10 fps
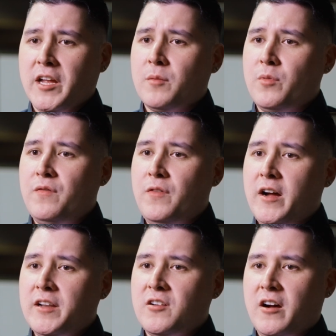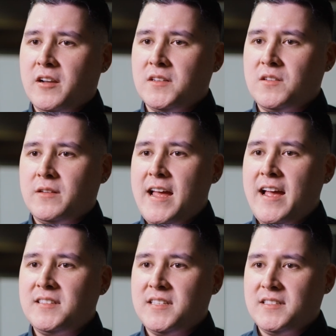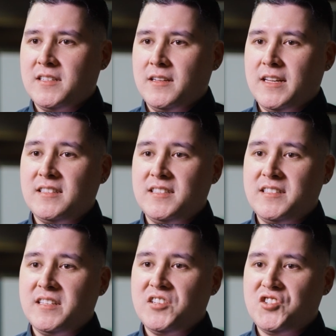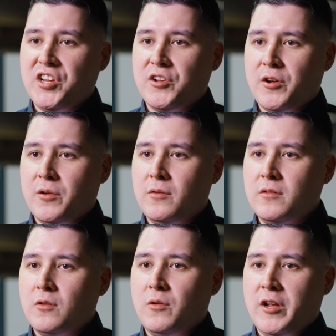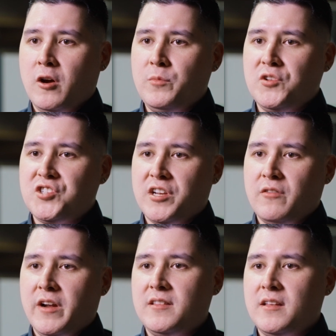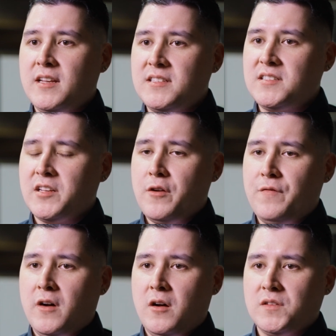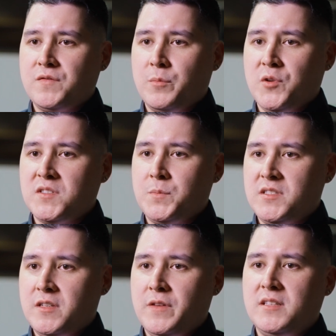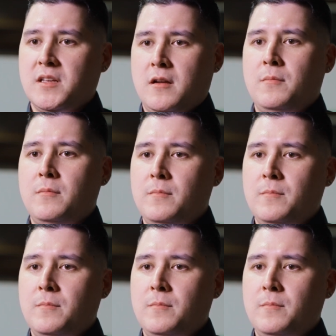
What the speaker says: They can provide guidance on accessing existing G-code or help you generate the necessary files from your specific setup.